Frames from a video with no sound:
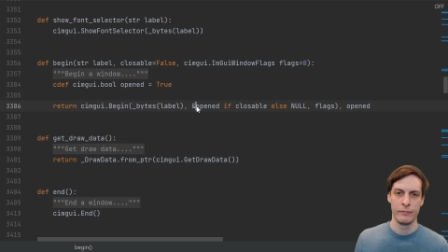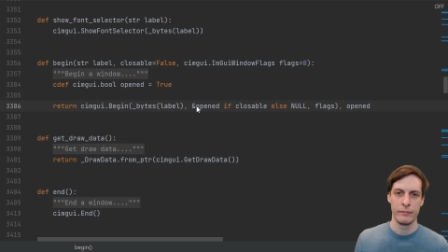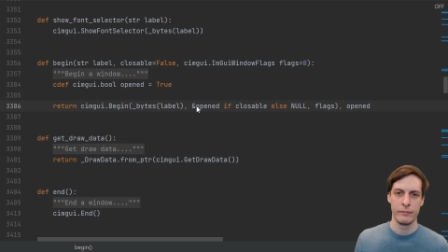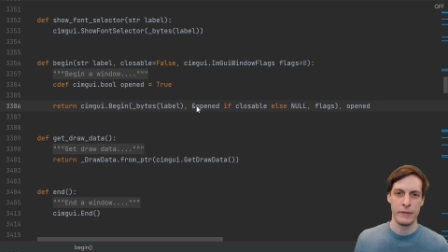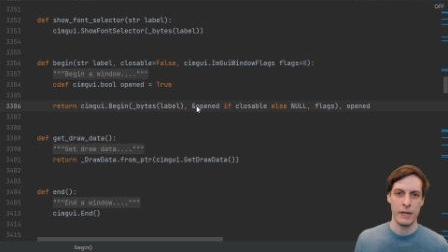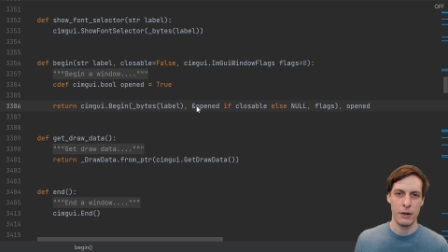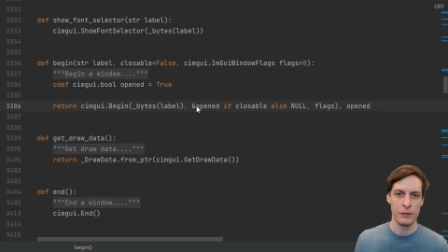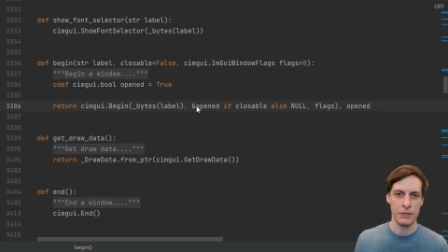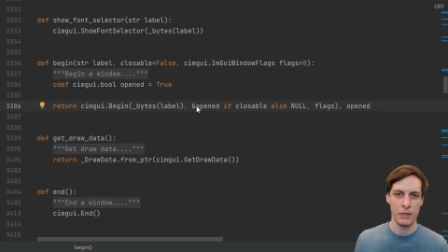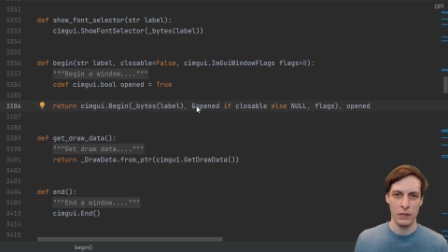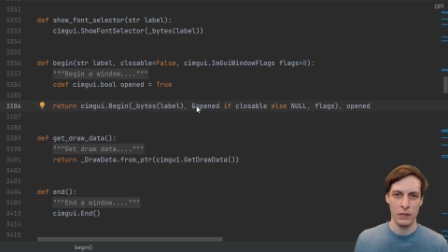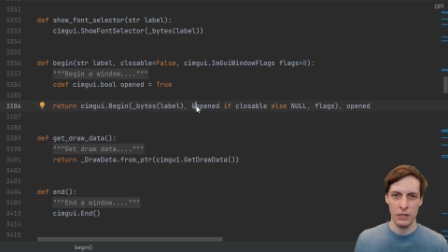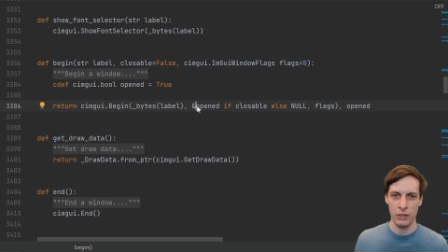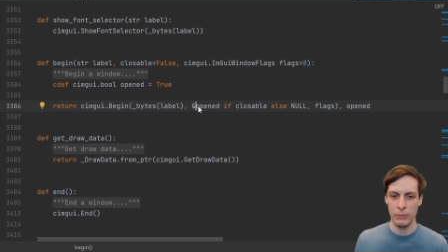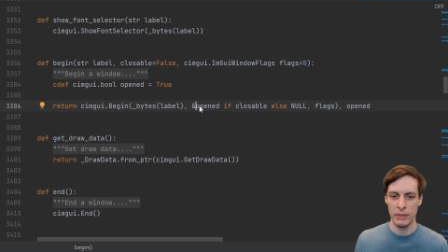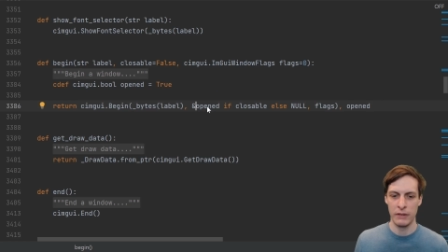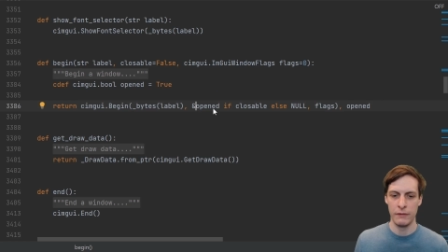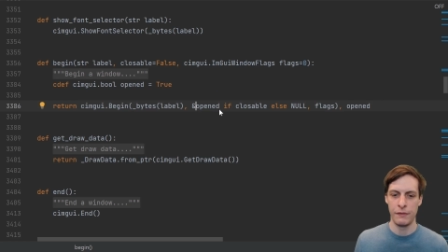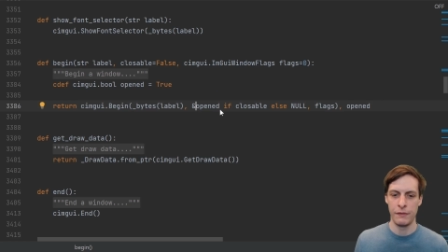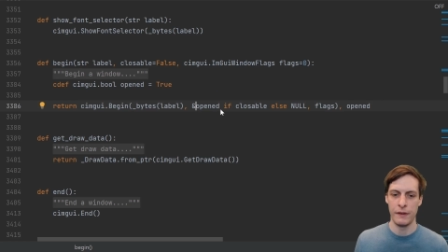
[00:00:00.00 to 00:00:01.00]
There's a little
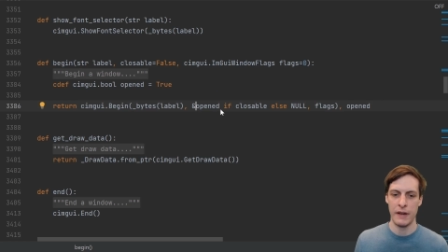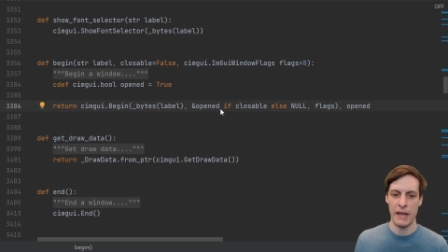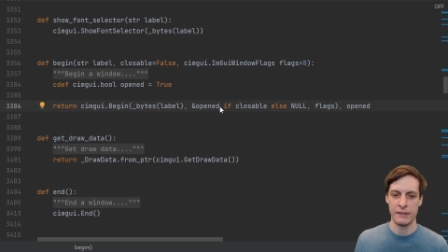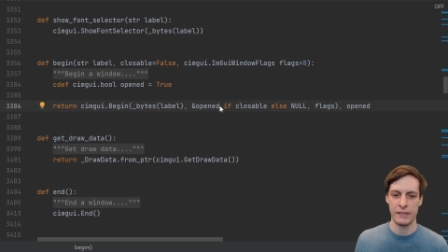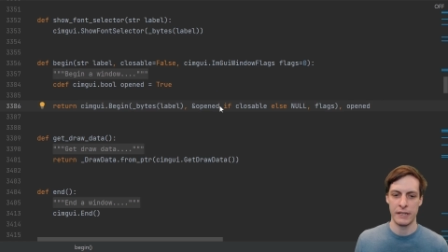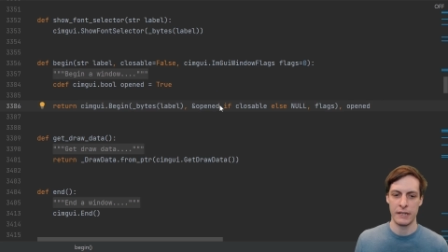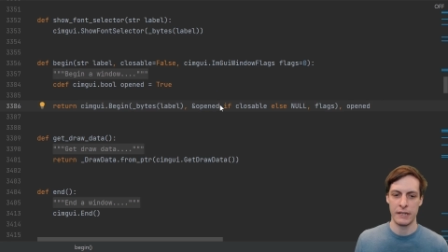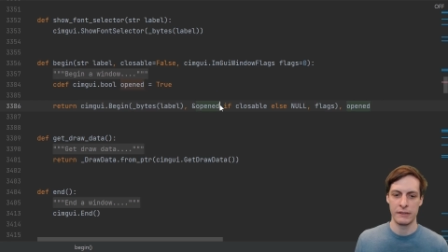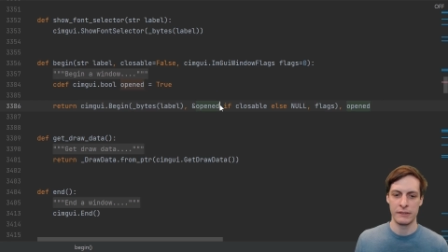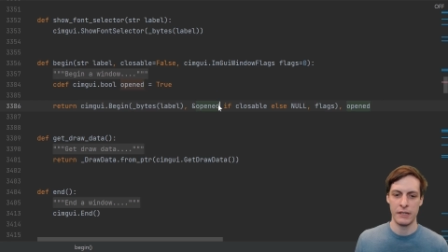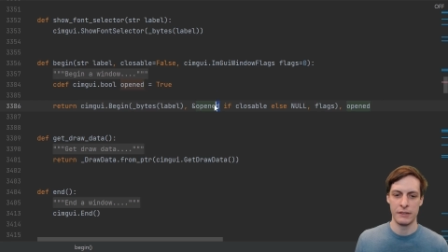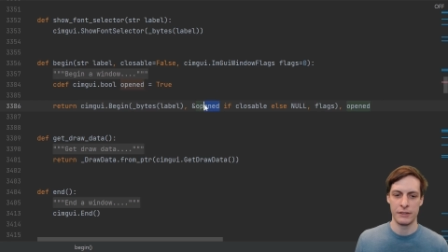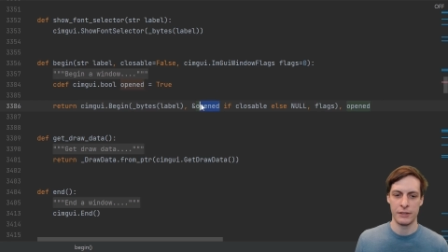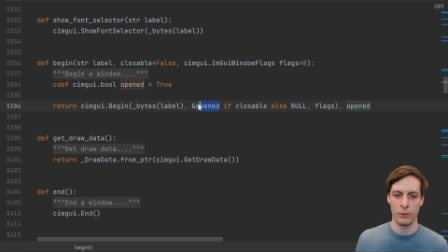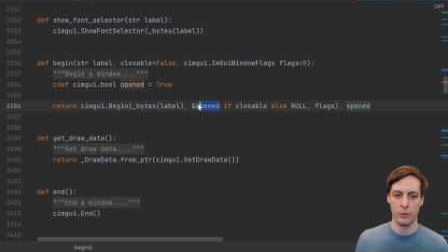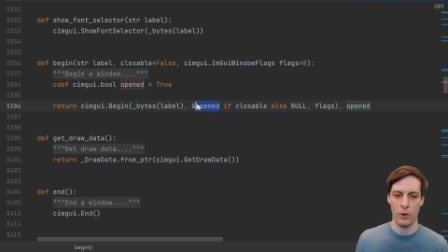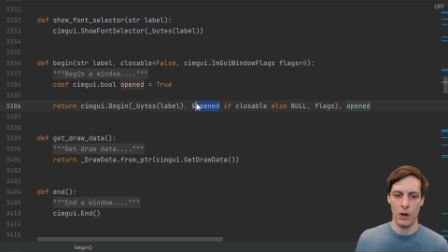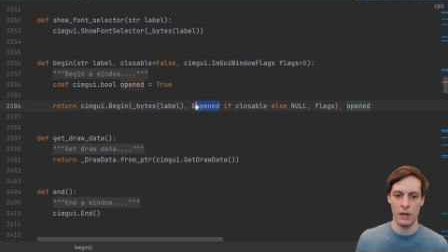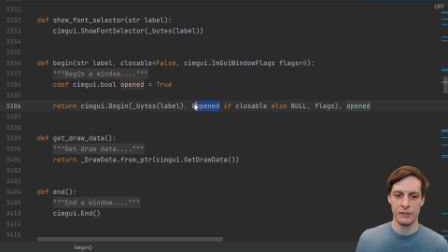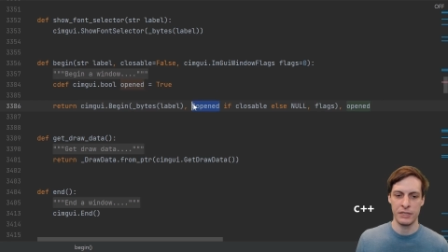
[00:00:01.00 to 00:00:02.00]
bit of finessing since the
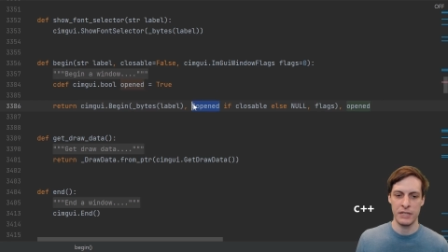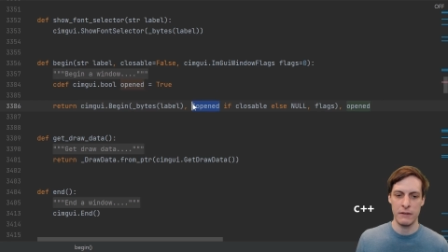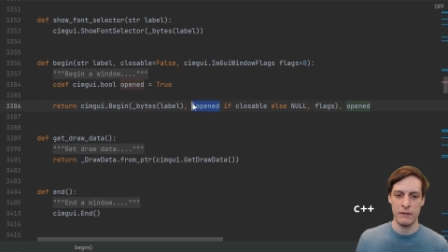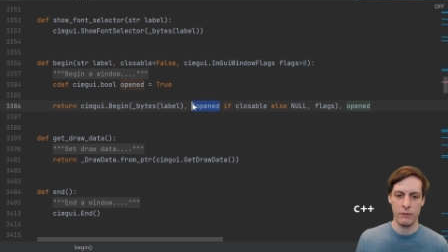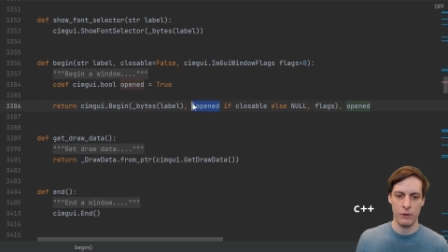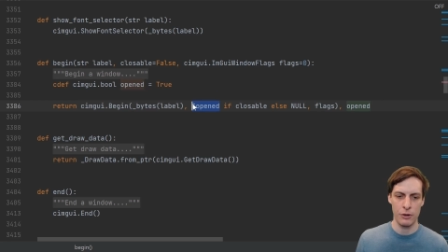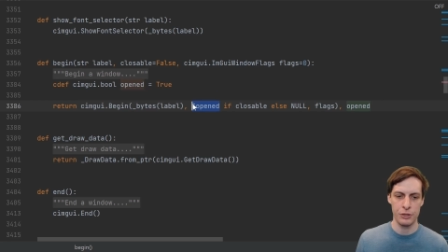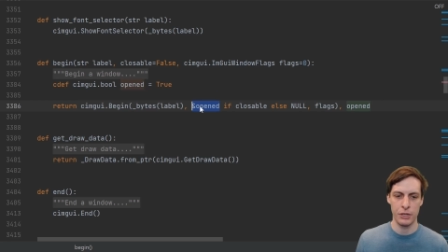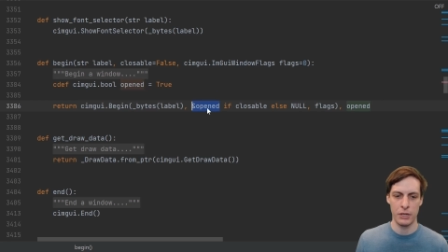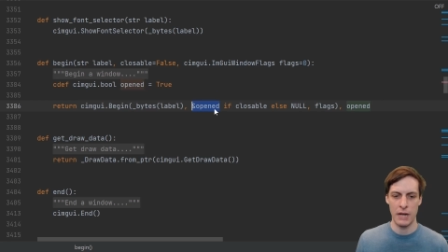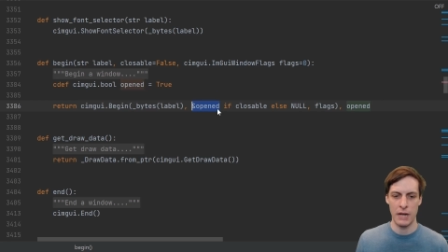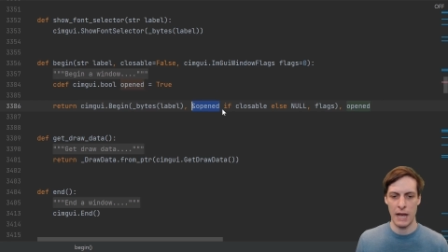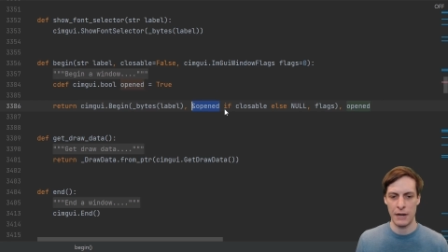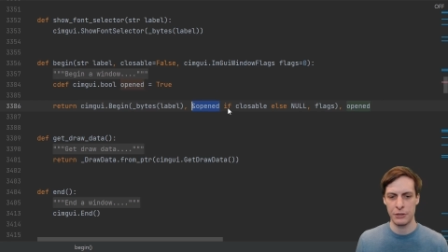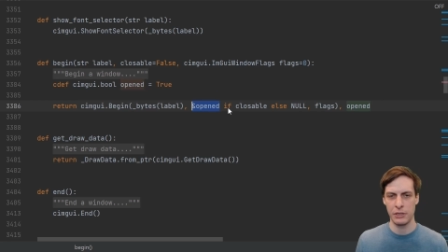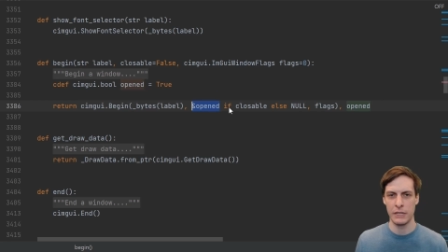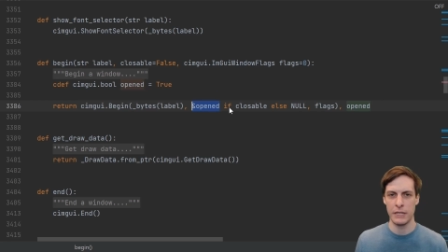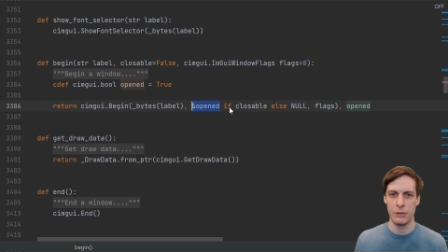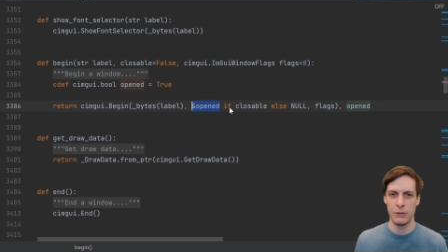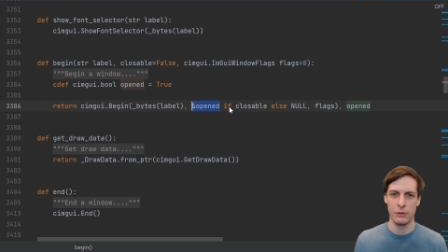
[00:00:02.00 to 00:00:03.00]
raw C version
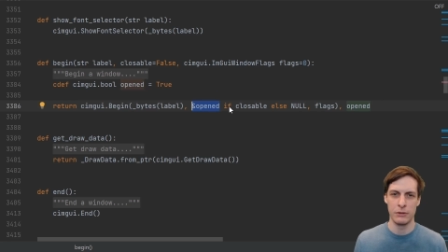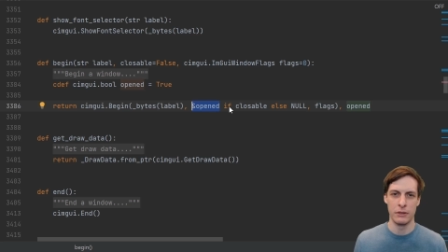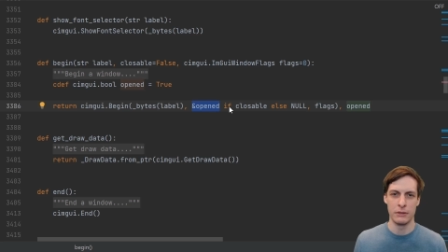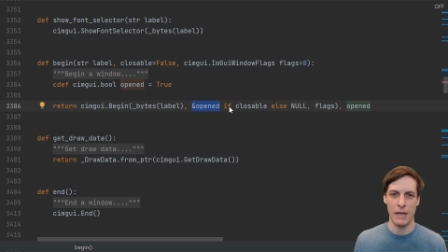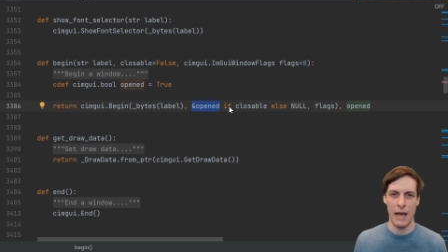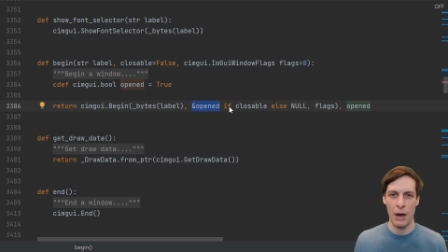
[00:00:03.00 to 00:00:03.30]
actually uses